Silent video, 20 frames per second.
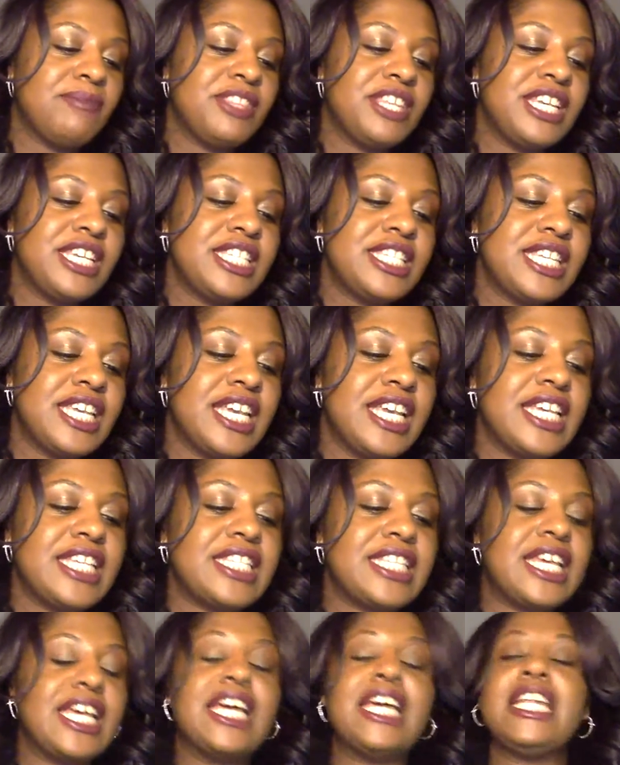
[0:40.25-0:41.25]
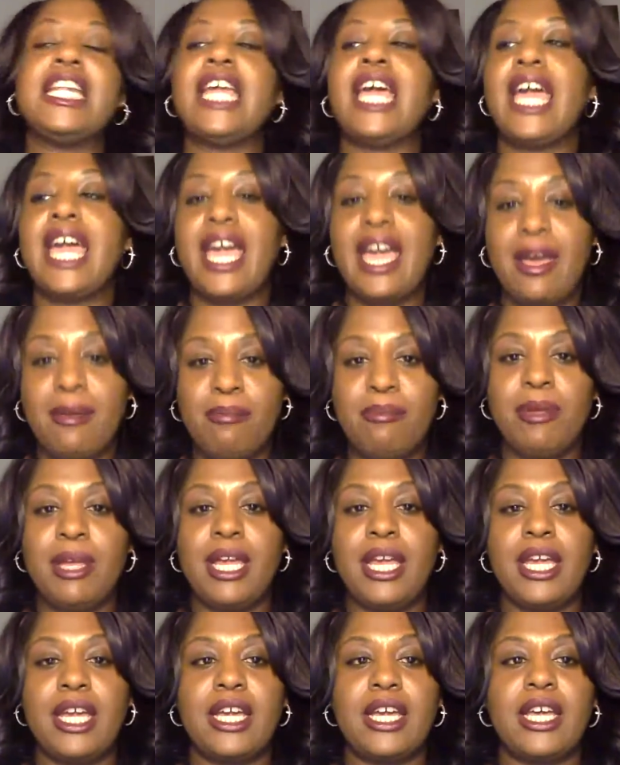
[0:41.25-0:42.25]
This is an
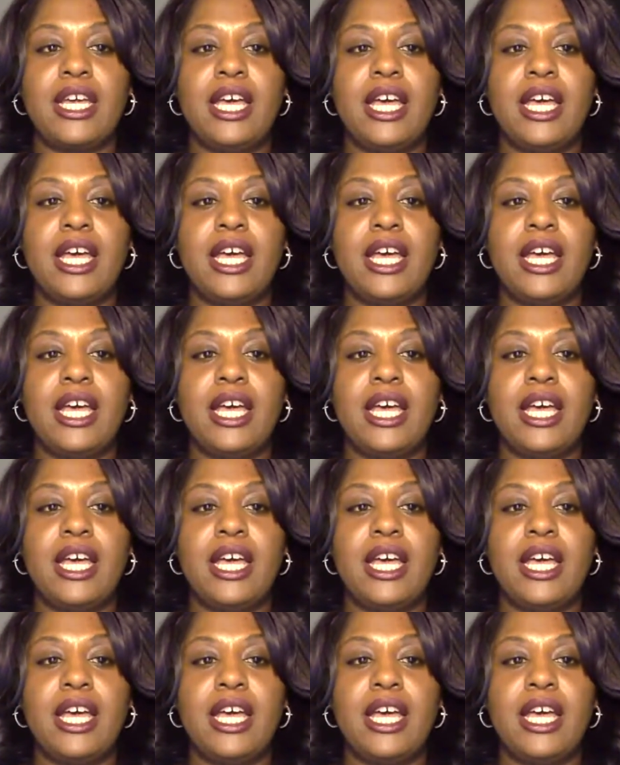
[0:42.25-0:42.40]
epic